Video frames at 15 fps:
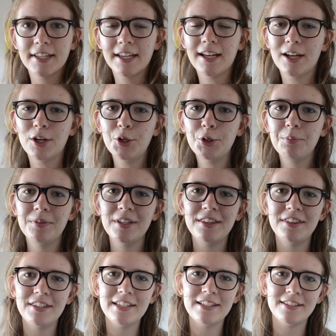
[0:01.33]
I hope
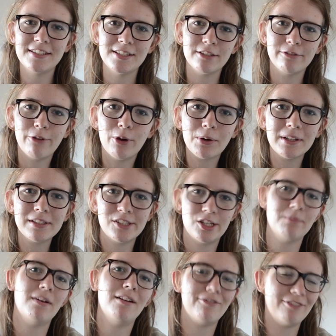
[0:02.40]
that this is focused
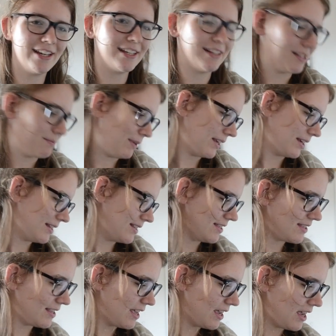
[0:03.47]
on my face, because
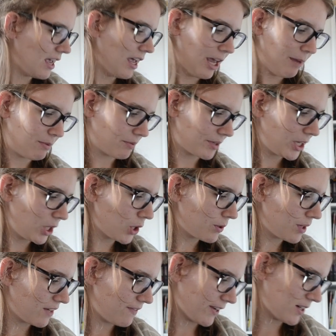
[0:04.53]
it'd be really
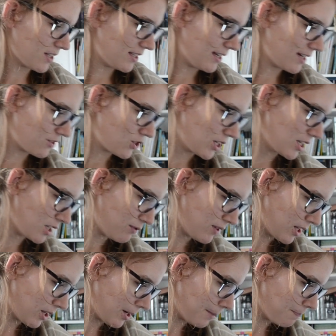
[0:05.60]
awkward if I got to the end of shooting this
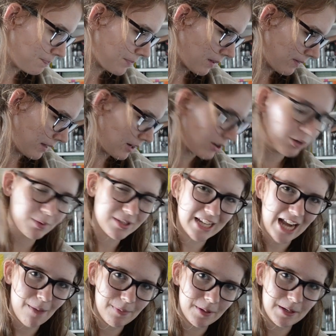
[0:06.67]
video, but I don't know what's going
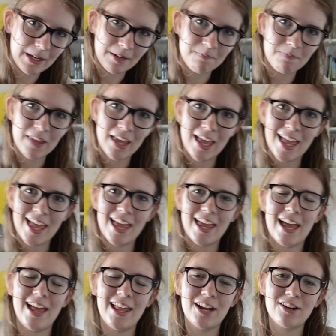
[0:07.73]
to happen then.
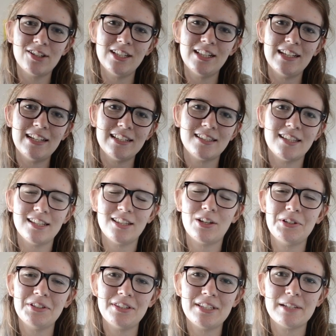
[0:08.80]
And I realised that the
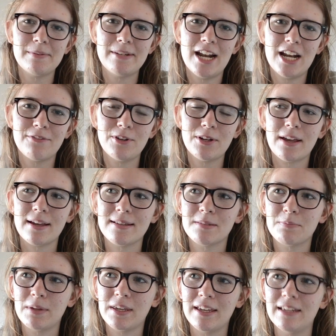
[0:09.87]
whole thing had been out of focus,
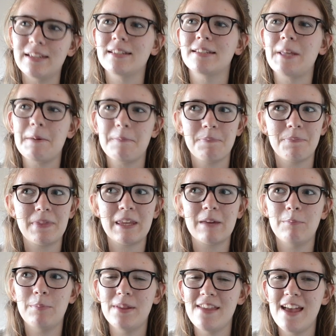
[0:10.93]
because
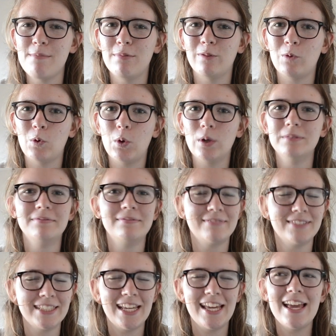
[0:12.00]
I've been there before,
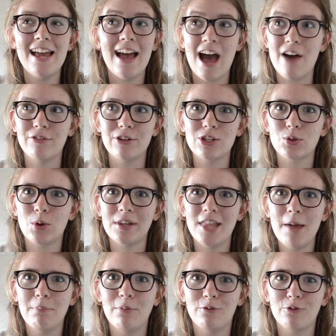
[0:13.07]
haven't enjoyed
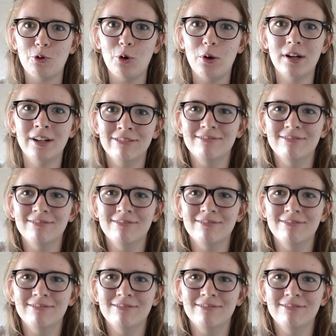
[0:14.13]
that before.